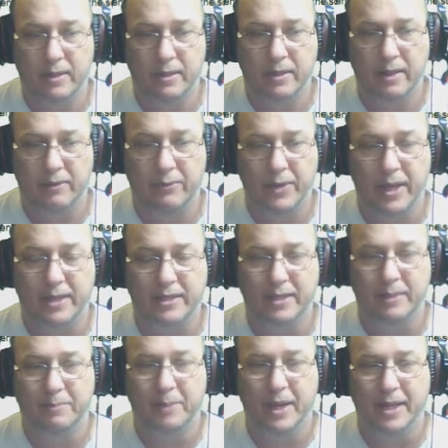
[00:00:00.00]

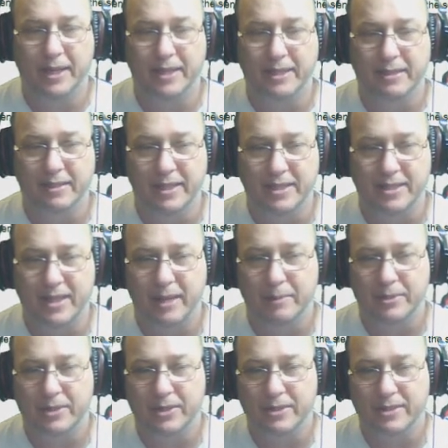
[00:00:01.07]
affecting by any delays in
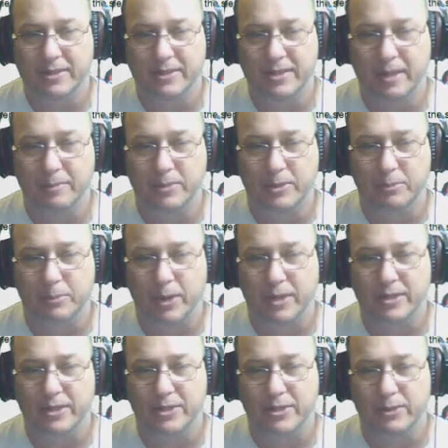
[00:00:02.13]
Amazon's attempts to
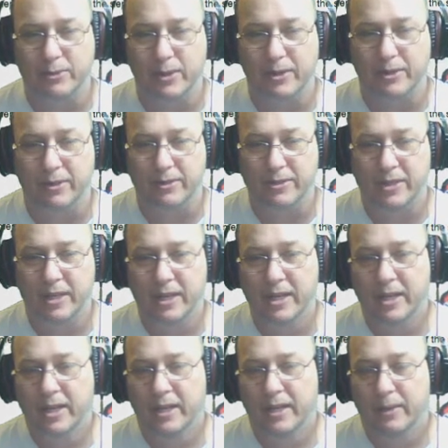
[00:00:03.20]
process the credit cards.
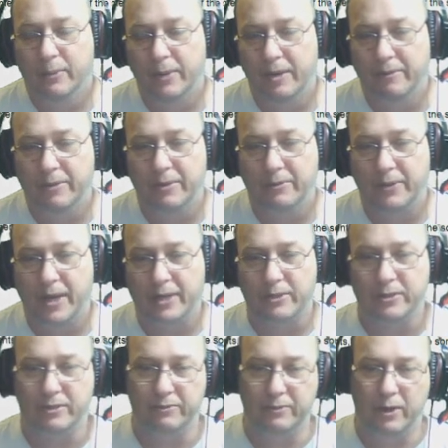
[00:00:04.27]
Whatever the
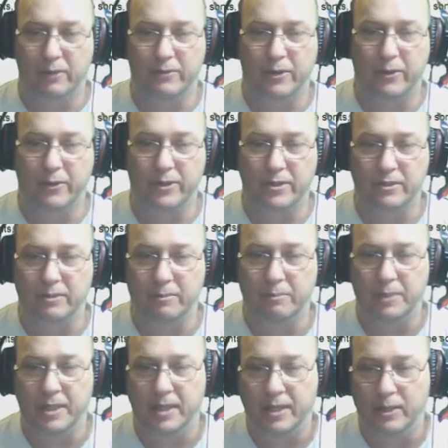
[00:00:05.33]
factors involved, all things
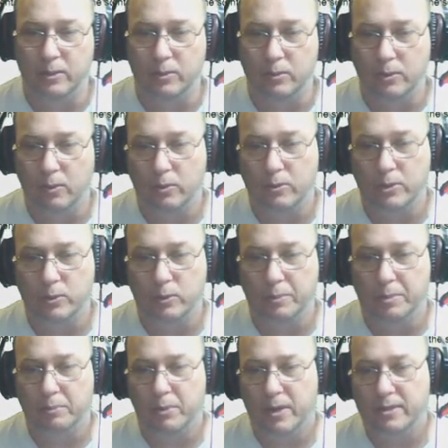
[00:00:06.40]
being equal, orders will
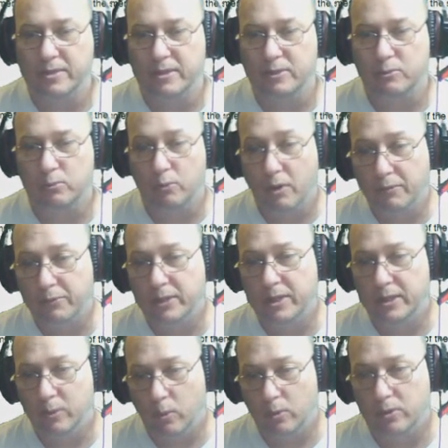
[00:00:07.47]
be processed roughly
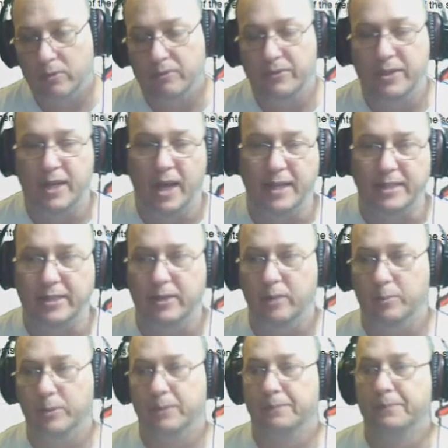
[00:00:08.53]
in order of the ID
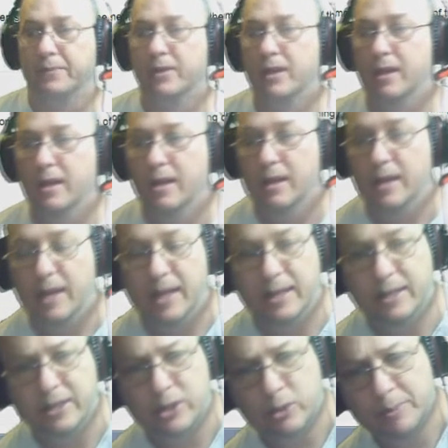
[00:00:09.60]
number.
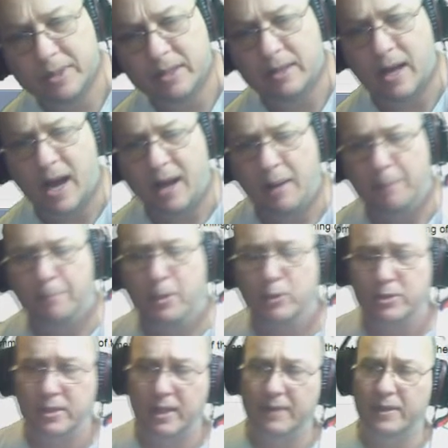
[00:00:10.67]
It should be. I
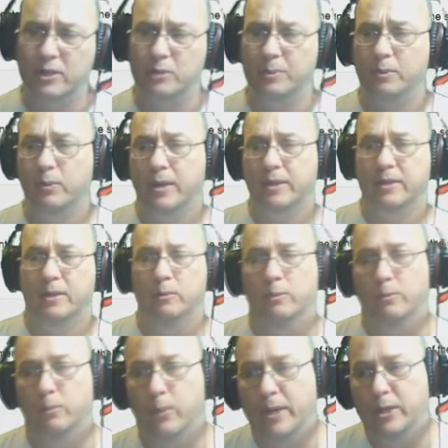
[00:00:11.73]
think it should be
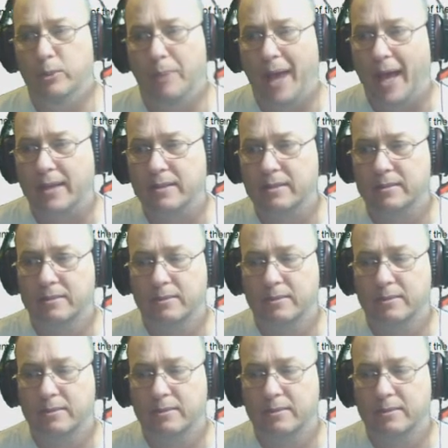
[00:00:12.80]
when you backed.